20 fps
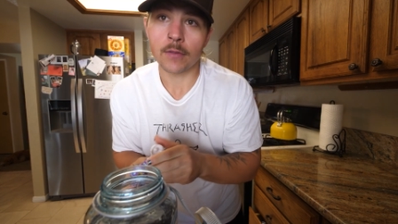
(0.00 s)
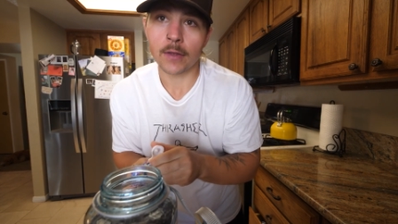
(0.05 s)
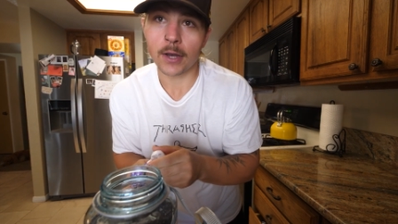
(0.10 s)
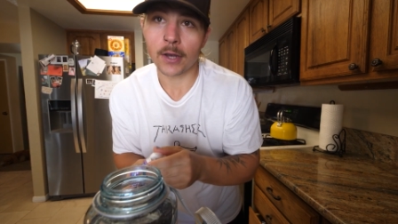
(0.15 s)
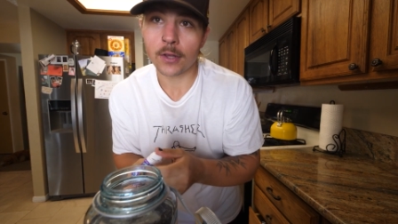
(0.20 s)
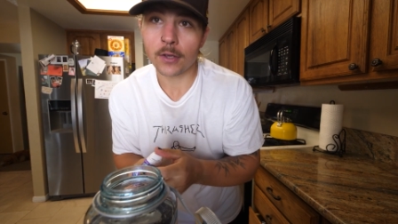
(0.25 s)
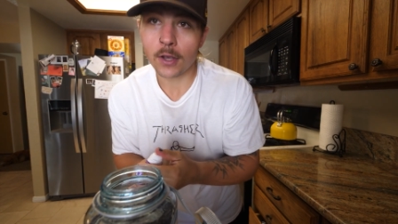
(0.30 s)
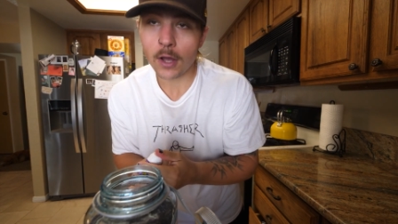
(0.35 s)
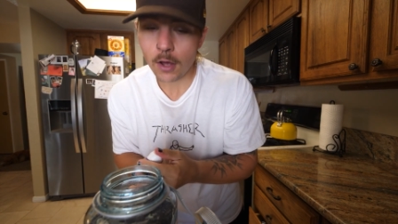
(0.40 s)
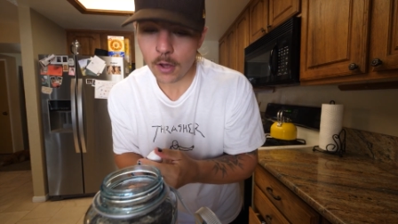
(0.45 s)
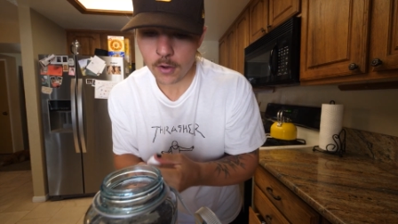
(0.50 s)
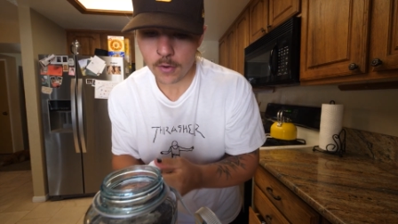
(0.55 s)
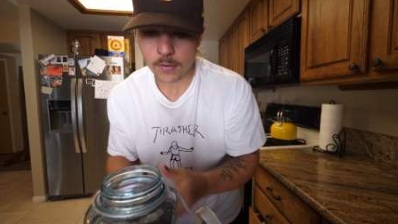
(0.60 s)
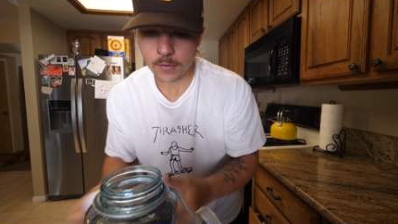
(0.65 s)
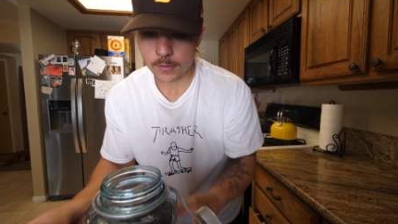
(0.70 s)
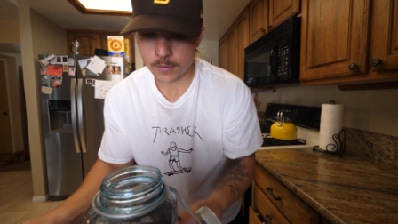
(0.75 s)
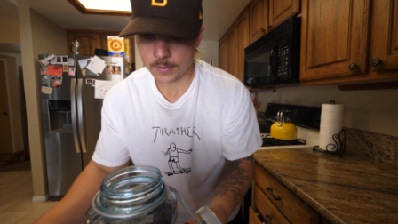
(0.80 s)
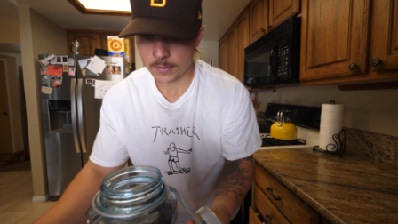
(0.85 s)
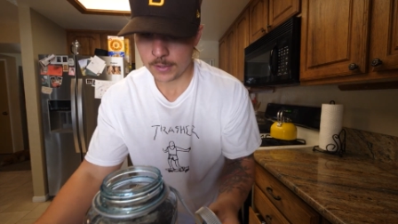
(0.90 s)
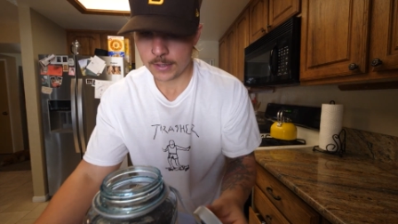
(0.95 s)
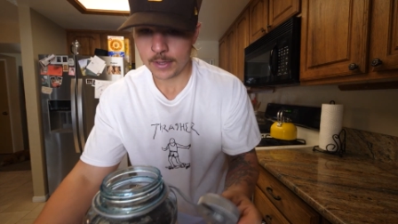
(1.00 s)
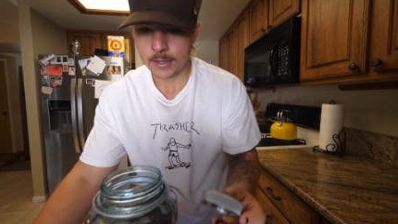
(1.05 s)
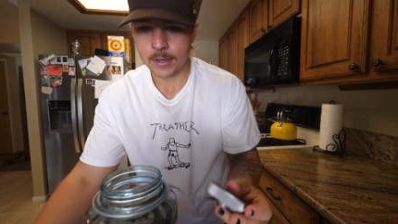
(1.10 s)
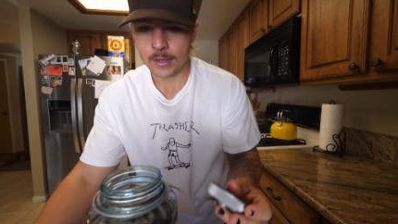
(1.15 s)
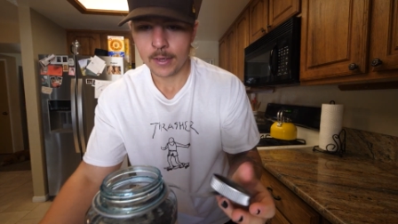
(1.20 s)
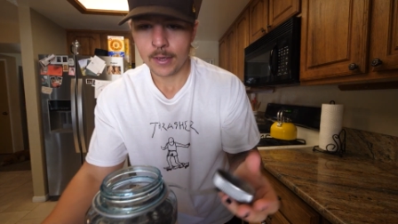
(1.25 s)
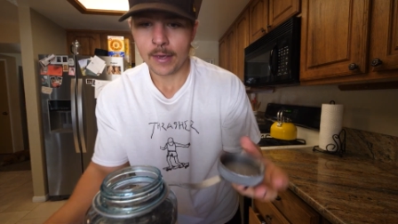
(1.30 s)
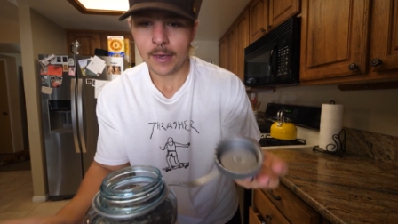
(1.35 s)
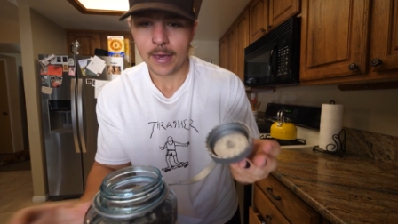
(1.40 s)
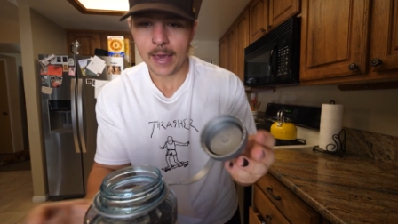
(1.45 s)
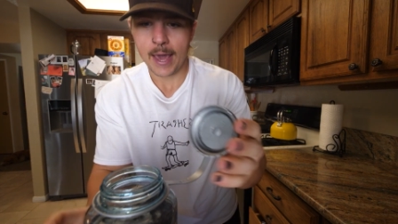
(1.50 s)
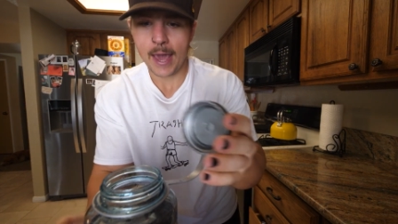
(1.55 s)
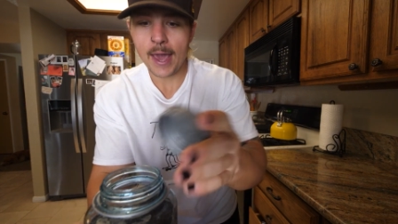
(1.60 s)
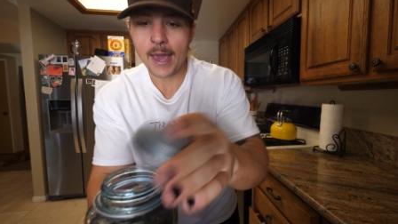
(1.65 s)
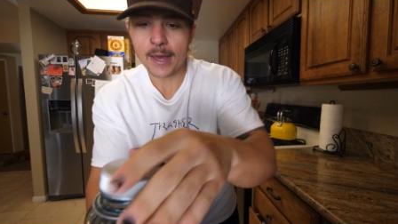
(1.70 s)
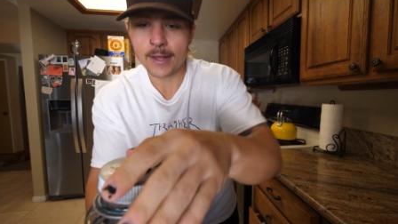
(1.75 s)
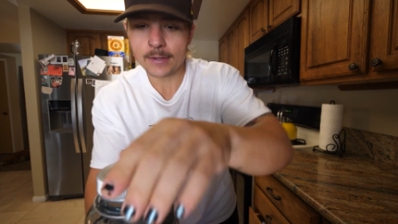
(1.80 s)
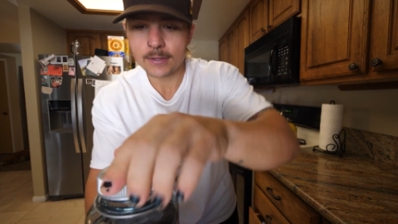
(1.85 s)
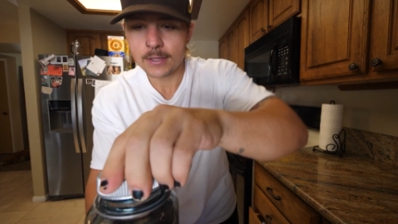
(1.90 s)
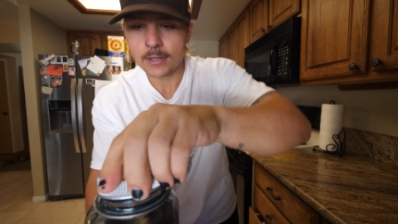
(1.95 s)
There you go.
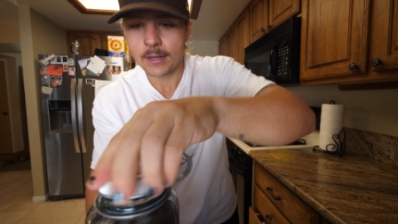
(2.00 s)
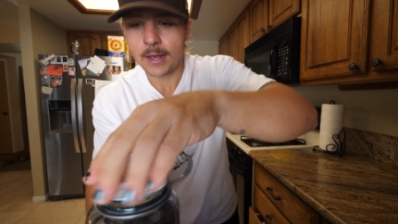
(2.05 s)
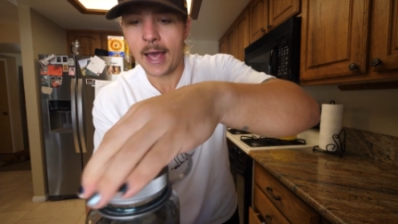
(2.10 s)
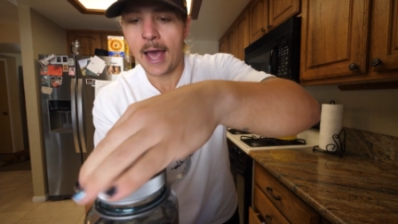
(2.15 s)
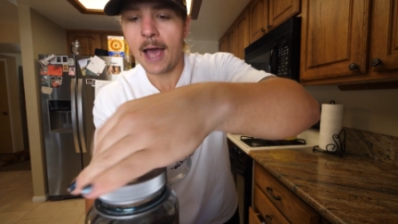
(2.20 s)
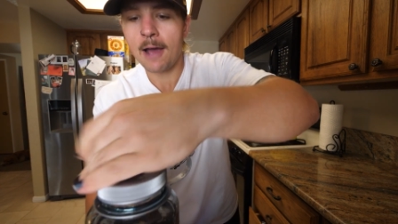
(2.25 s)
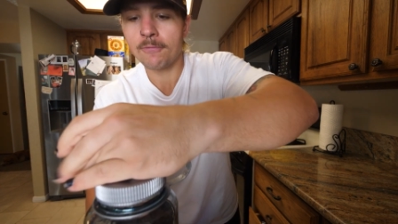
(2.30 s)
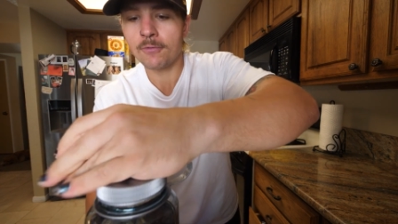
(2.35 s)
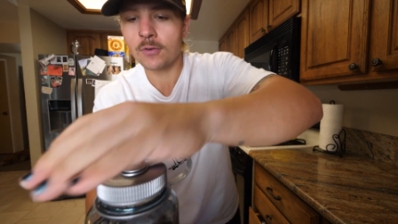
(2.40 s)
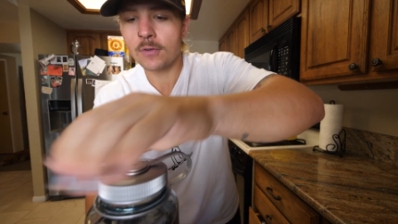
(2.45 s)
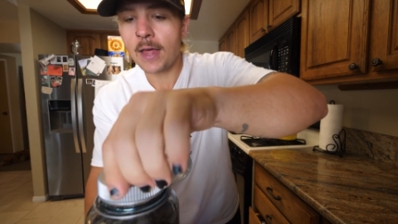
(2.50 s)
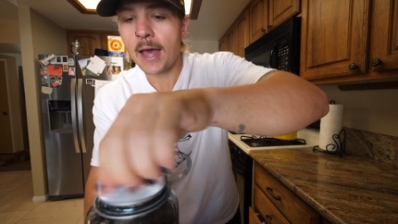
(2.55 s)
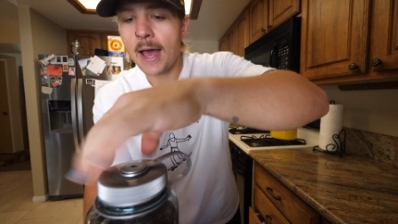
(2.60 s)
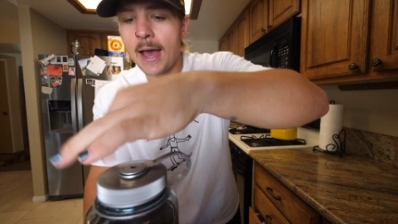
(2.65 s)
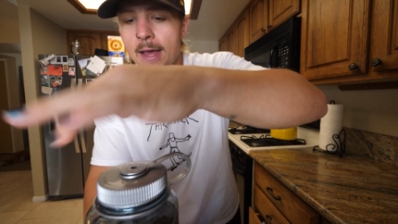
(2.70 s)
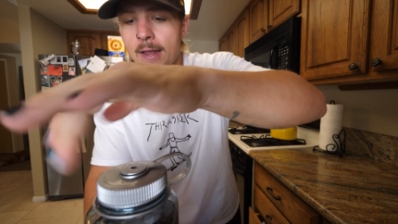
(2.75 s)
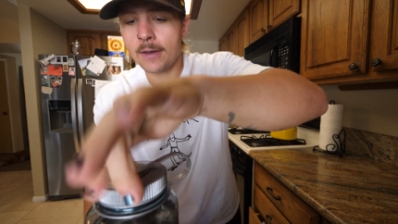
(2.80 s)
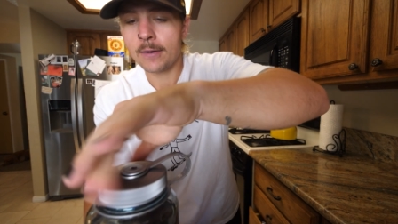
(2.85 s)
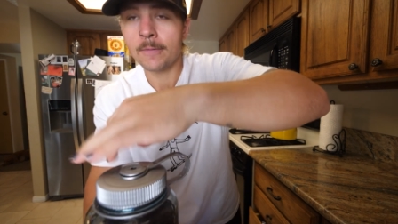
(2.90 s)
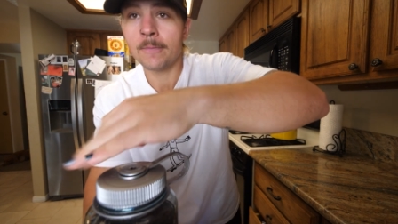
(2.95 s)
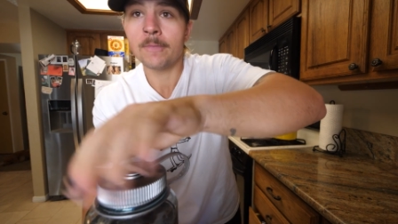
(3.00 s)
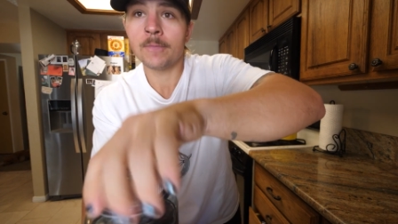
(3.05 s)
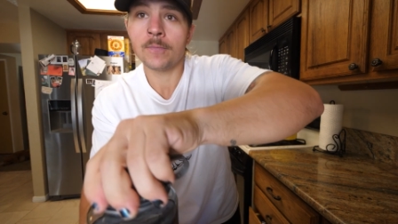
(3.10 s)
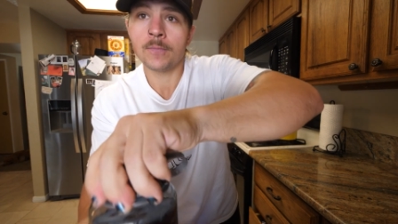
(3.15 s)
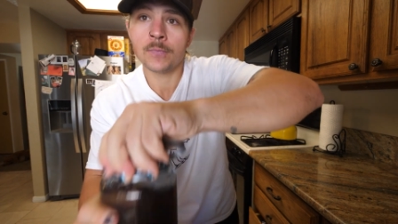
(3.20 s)
And after that,